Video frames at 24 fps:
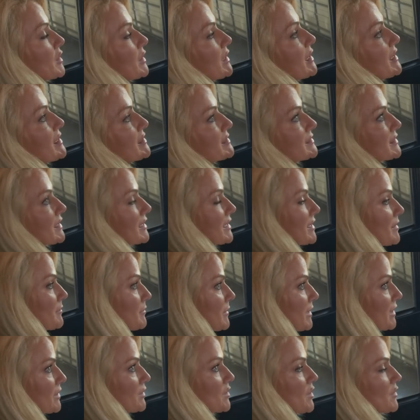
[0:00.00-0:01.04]
and he's letting
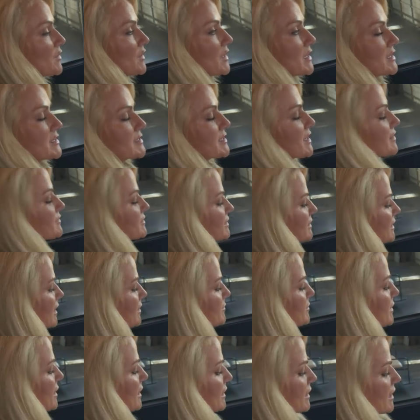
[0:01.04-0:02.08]
me know that it's safe to
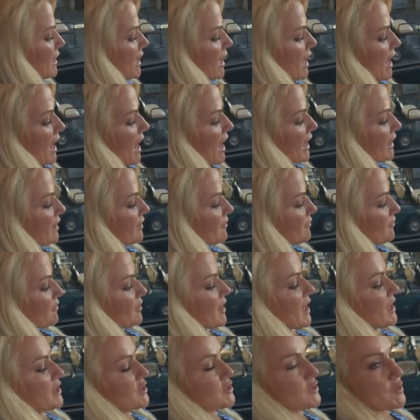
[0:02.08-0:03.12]
come in, I can
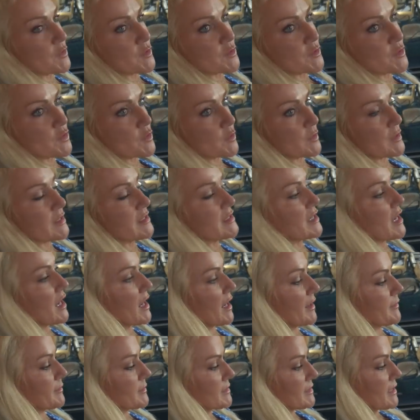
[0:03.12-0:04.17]
flash those three
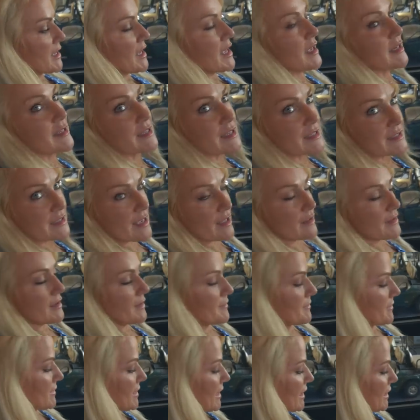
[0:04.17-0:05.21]
times to tell
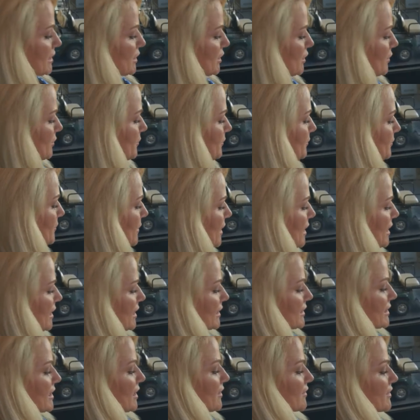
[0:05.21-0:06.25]
him thank you.
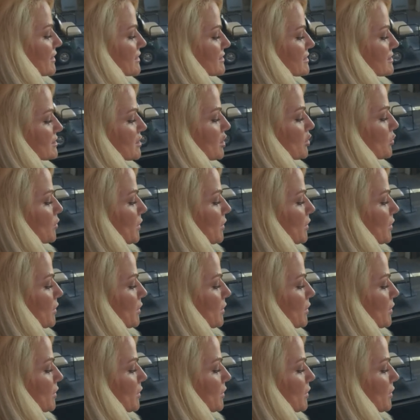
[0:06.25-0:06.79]
Now this is our